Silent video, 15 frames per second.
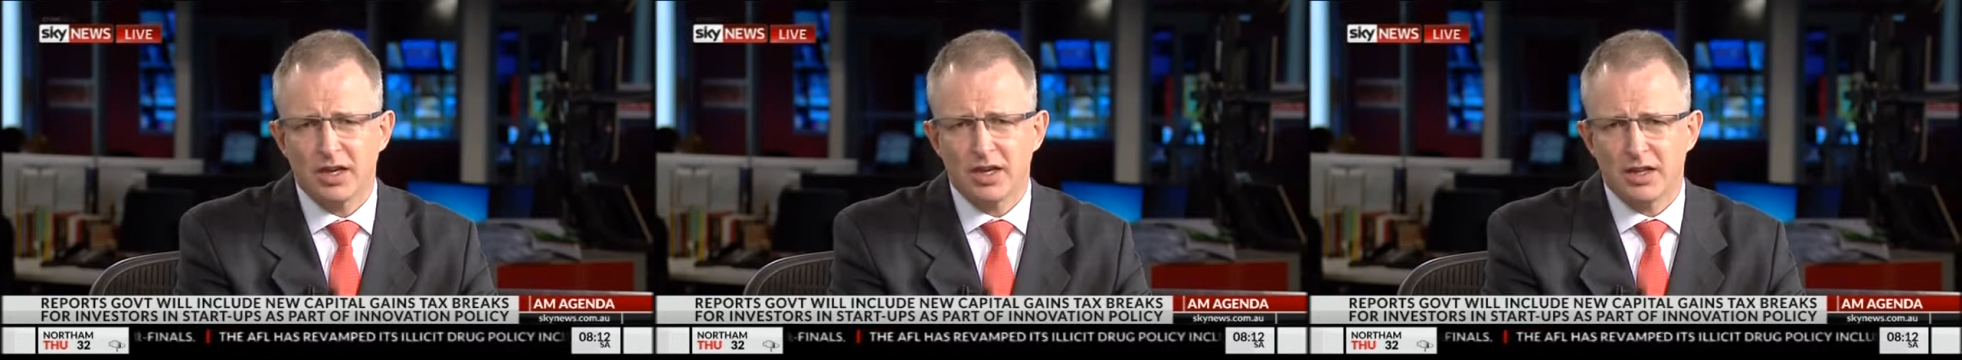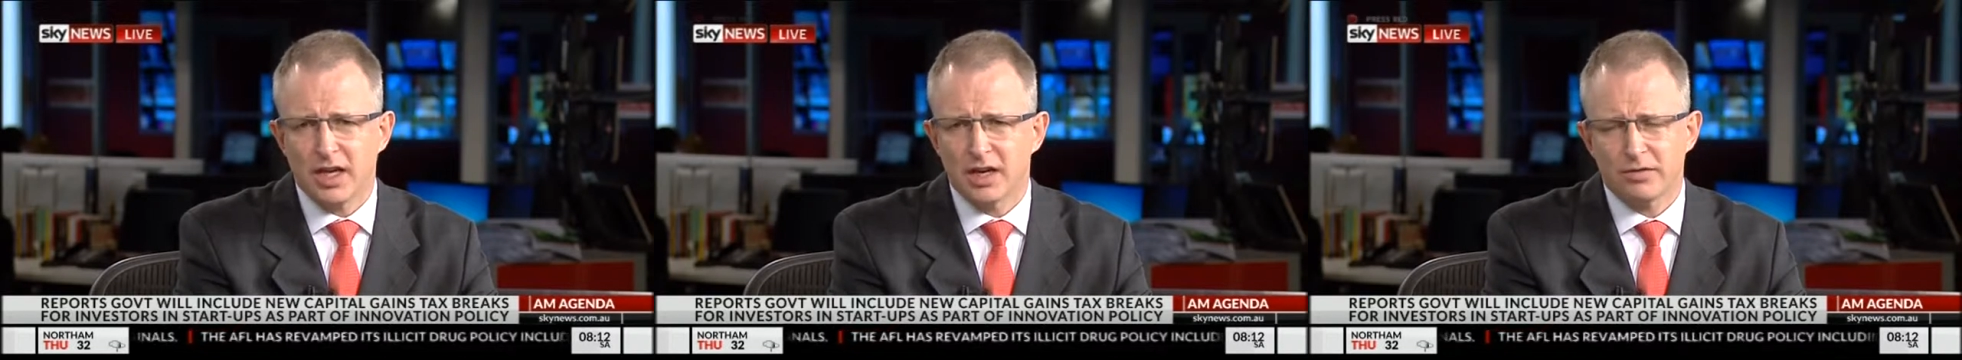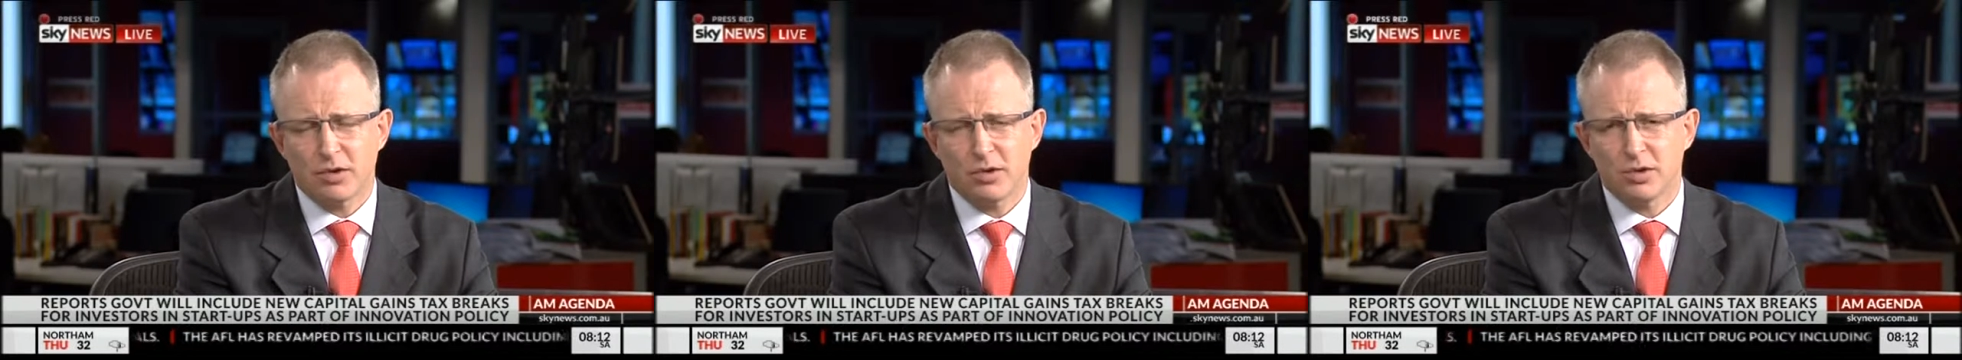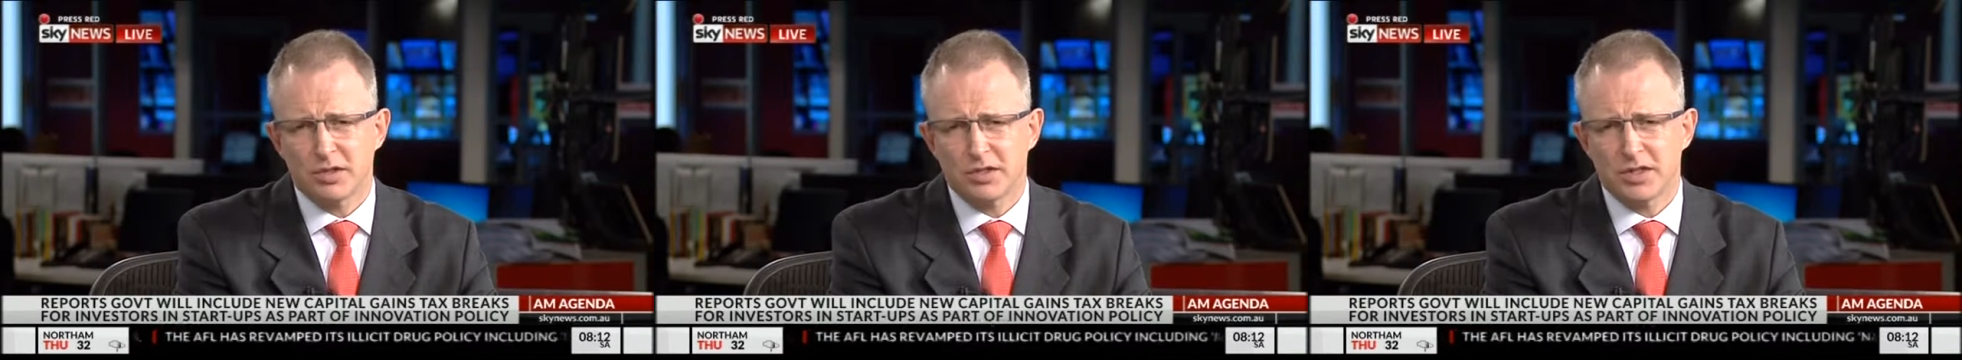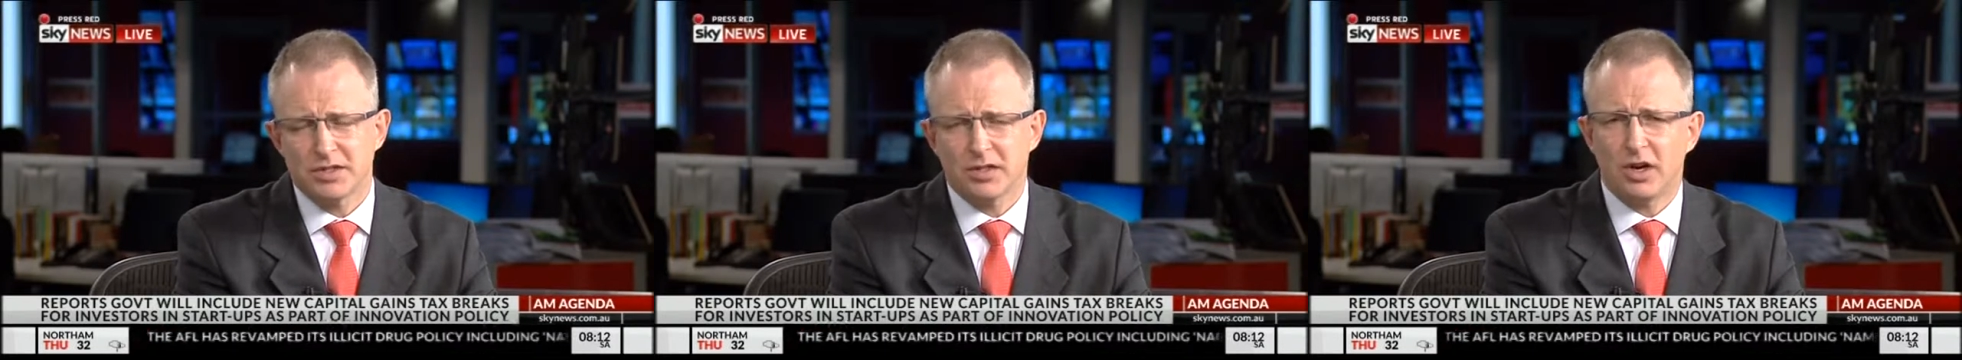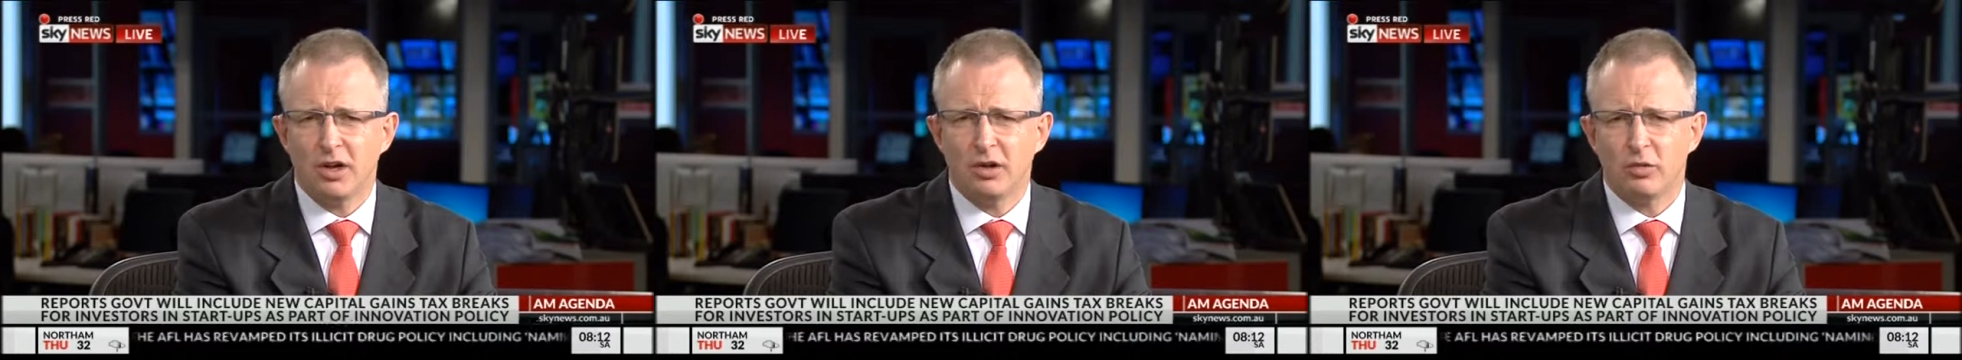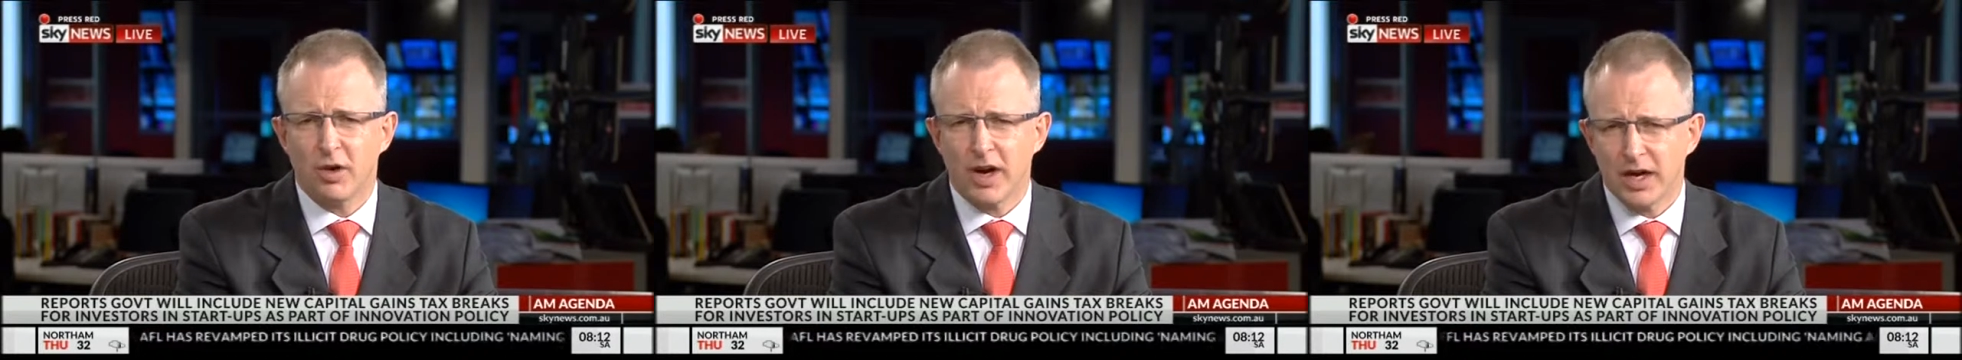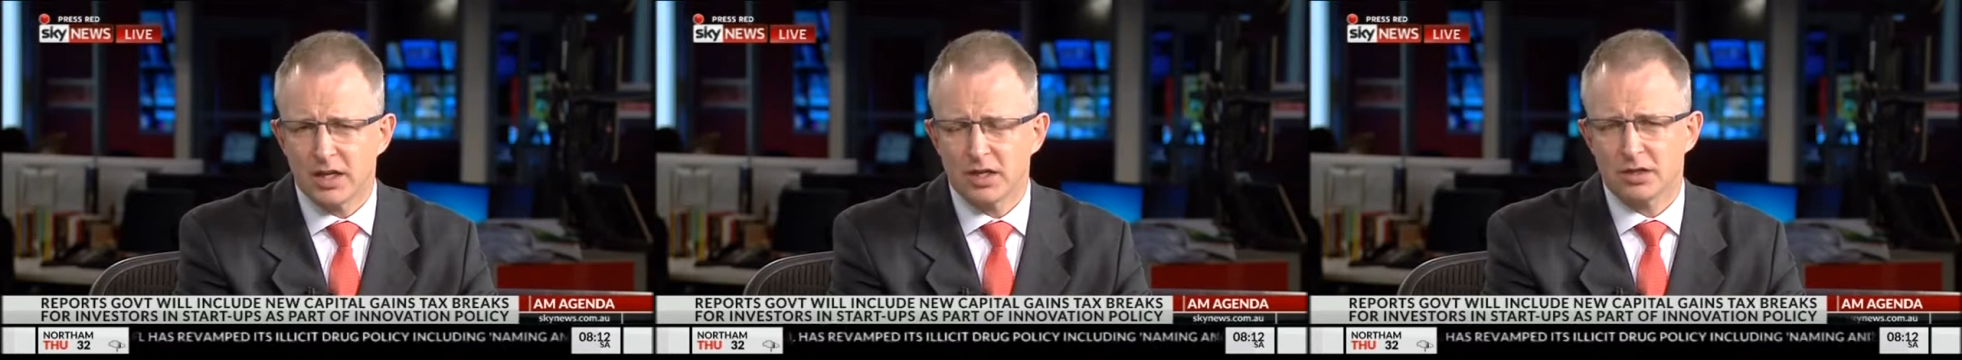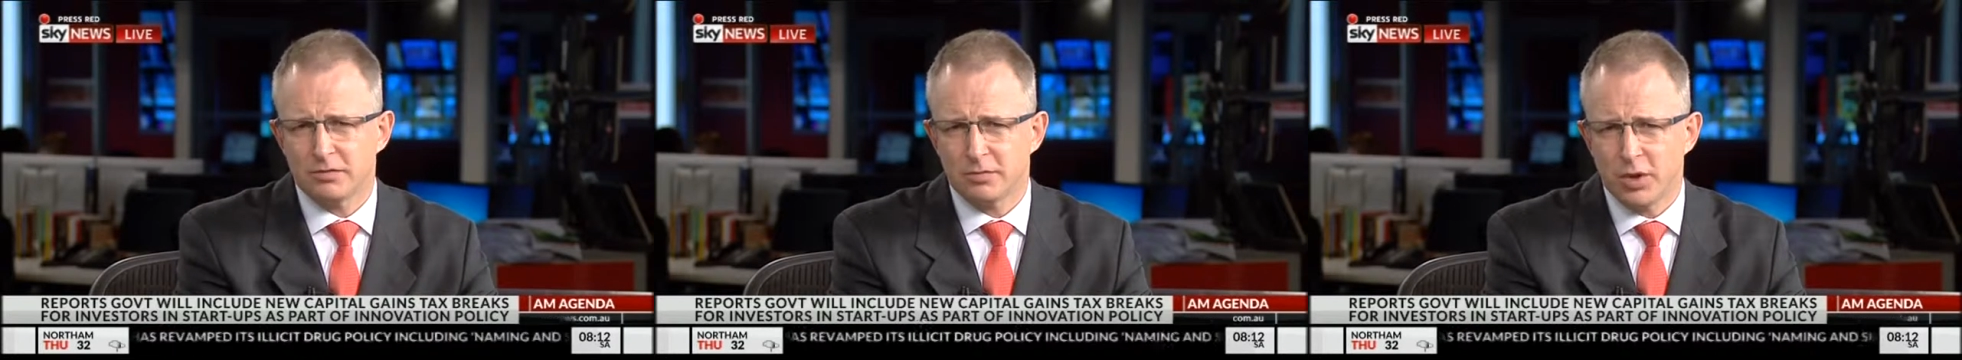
that of course there's a whole range of